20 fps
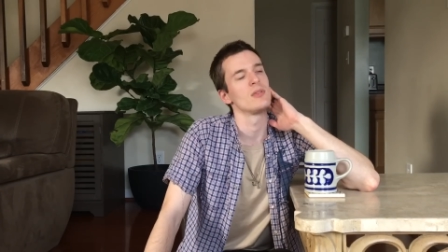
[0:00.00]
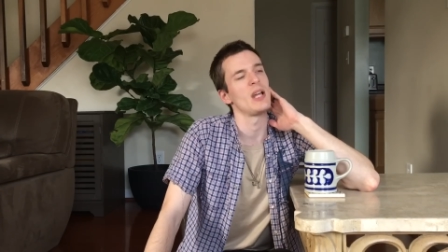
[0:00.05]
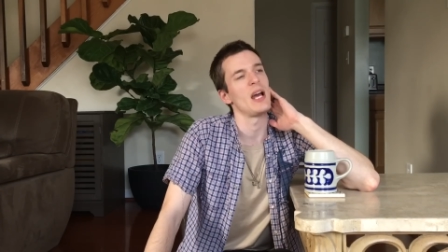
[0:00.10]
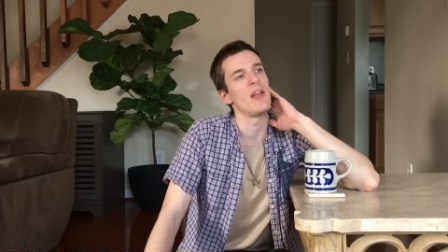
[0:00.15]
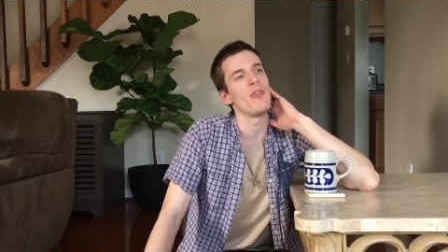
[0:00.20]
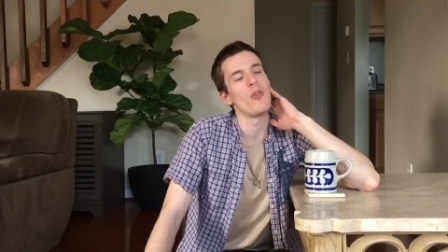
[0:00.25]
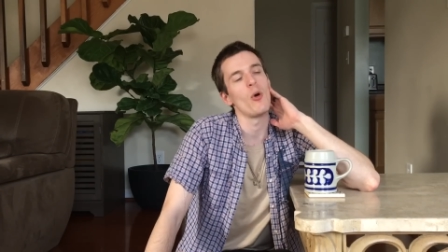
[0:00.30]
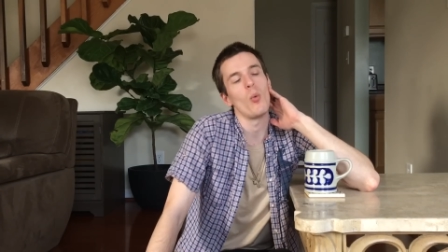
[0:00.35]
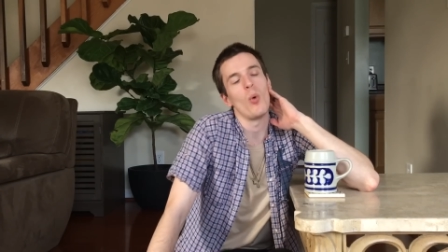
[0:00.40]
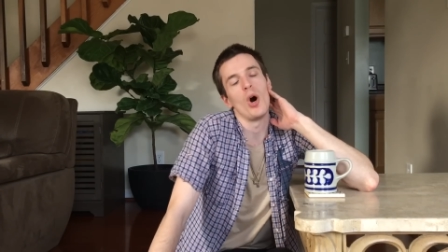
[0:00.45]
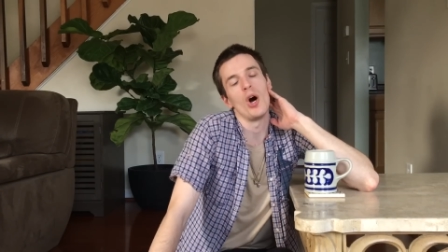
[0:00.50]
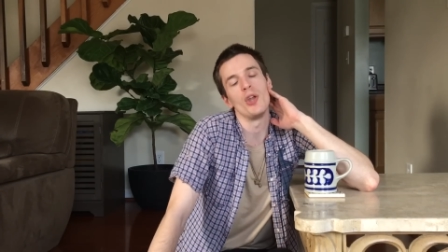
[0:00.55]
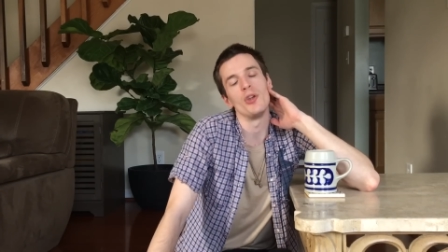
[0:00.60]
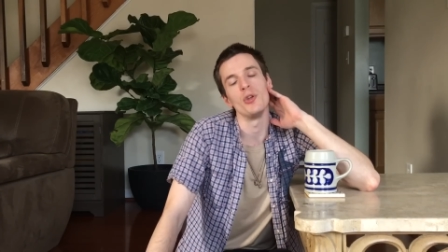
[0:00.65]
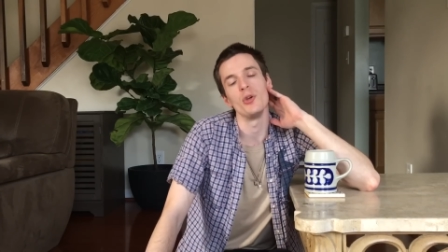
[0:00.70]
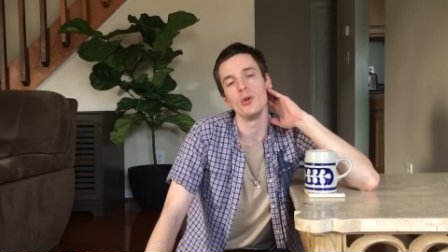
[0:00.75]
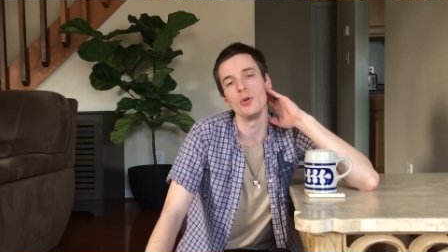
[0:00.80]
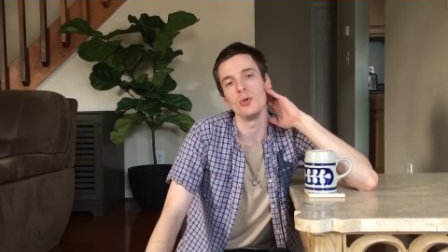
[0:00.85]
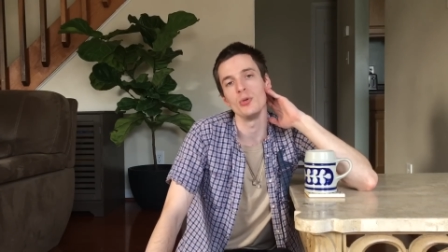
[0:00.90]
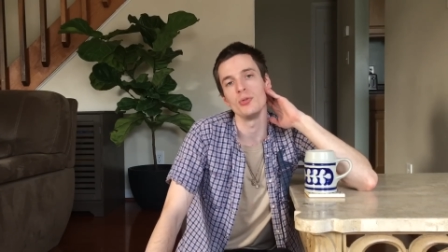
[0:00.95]
And the
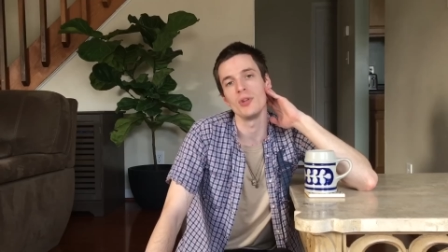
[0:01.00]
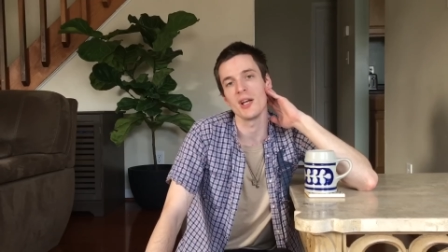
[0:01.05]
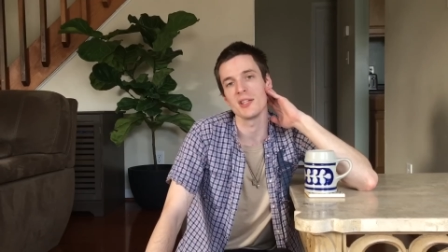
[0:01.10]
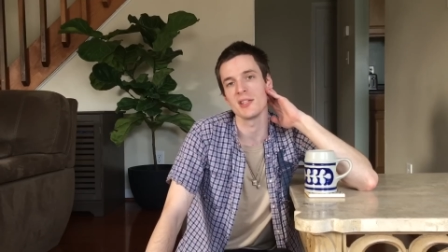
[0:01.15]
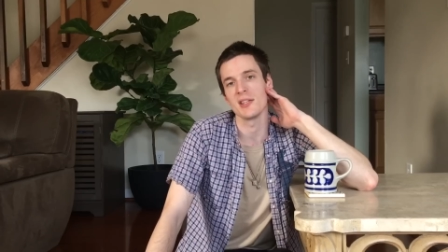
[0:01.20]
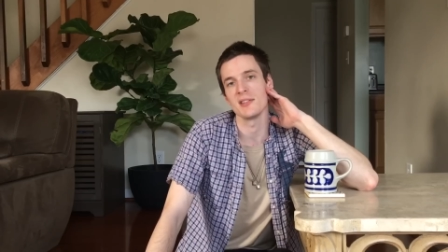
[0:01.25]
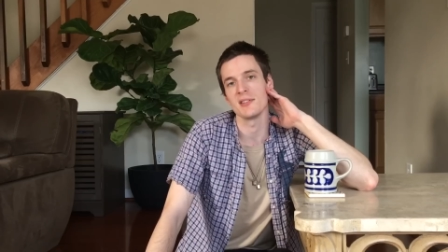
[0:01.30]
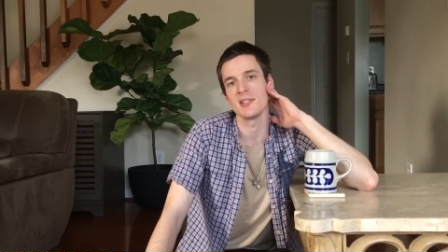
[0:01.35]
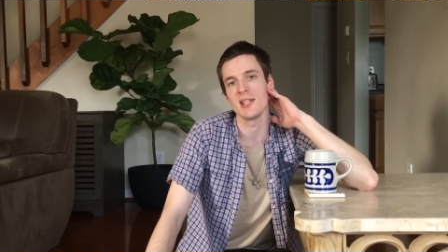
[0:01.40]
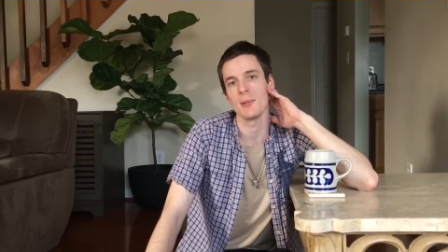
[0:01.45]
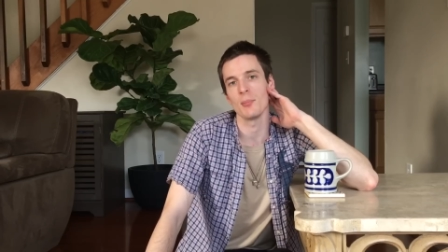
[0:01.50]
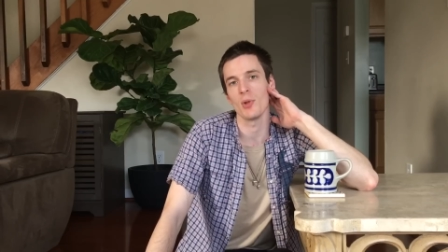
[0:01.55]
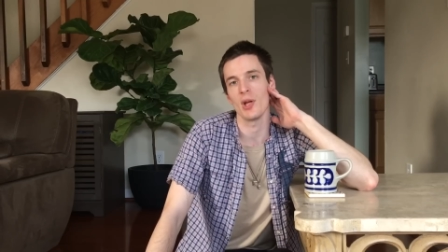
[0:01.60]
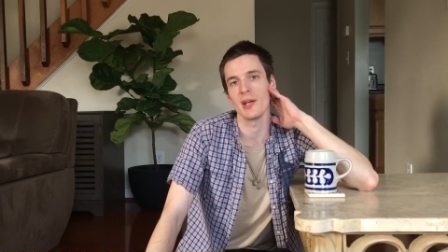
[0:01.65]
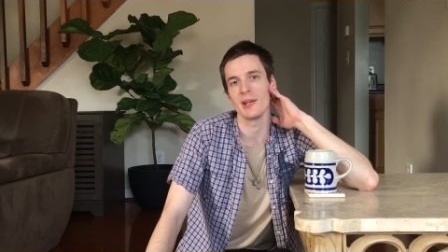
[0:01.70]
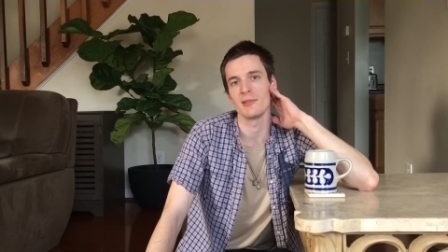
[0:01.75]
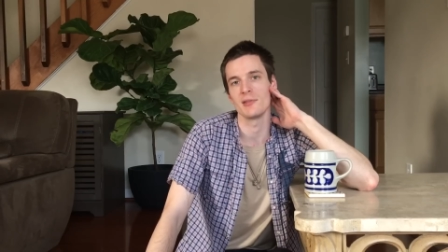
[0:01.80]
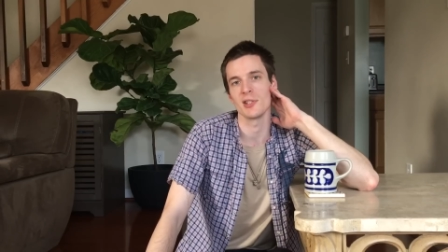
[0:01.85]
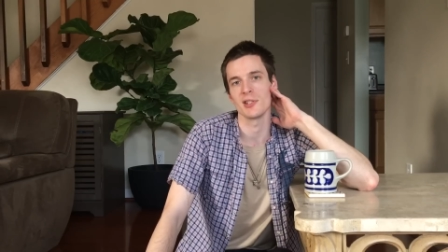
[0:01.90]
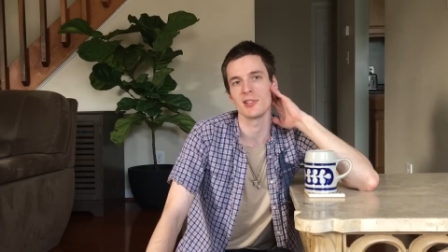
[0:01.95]
one who doesn't seem
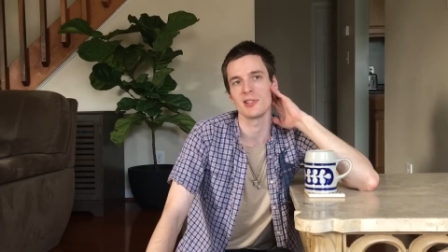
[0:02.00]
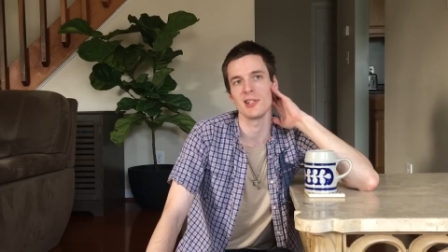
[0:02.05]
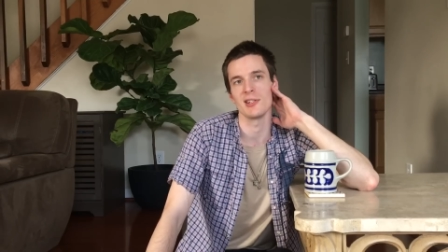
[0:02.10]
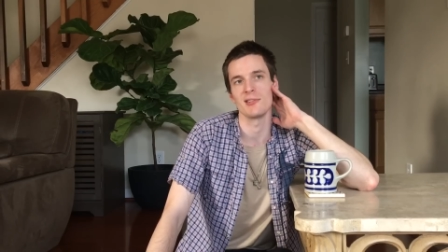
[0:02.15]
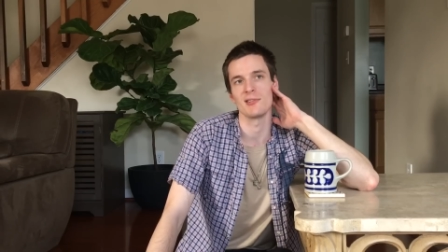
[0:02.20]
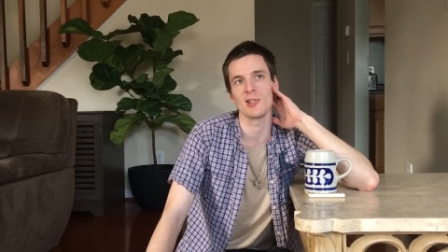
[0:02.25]
like just a